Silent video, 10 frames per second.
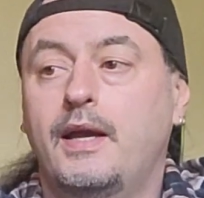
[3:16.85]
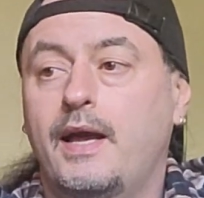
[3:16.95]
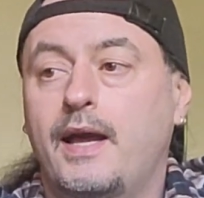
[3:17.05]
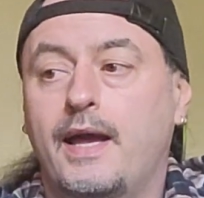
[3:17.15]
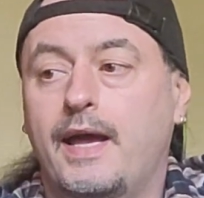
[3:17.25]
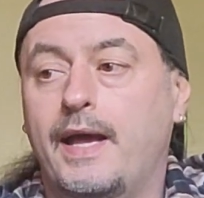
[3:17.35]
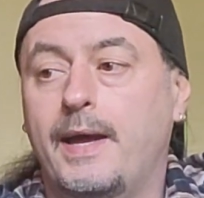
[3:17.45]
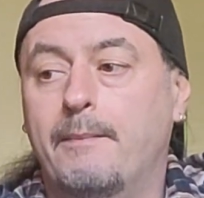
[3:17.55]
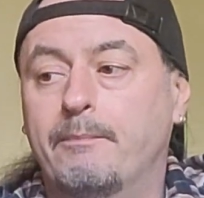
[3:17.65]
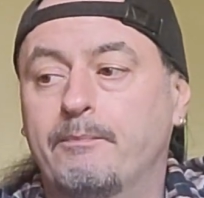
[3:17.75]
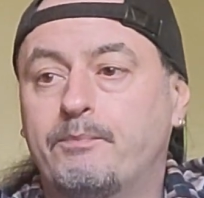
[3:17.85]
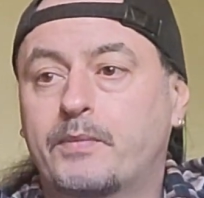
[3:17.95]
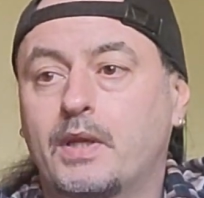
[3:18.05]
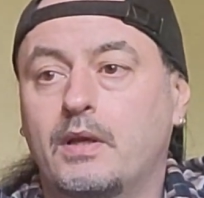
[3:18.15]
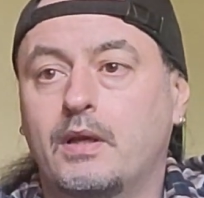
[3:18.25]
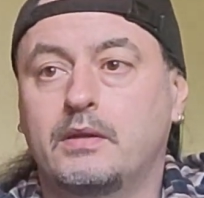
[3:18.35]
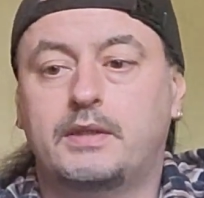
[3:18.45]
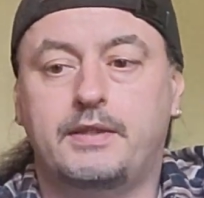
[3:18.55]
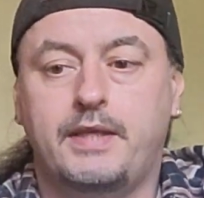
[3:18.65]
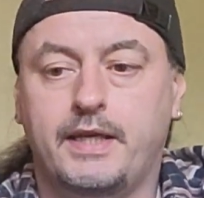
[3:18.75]

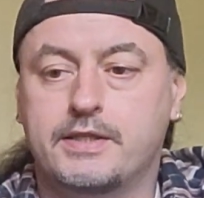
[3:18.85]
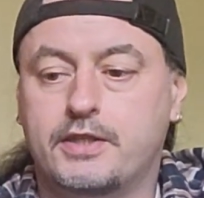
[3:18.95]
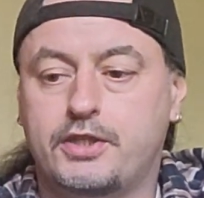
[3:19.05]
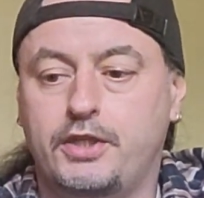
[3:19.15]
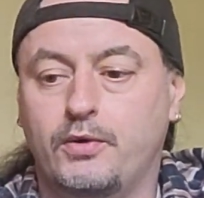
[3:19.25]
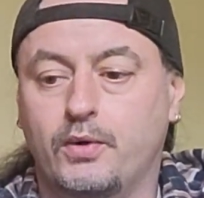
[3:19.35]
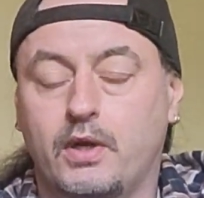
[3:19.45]
the things that you're doing,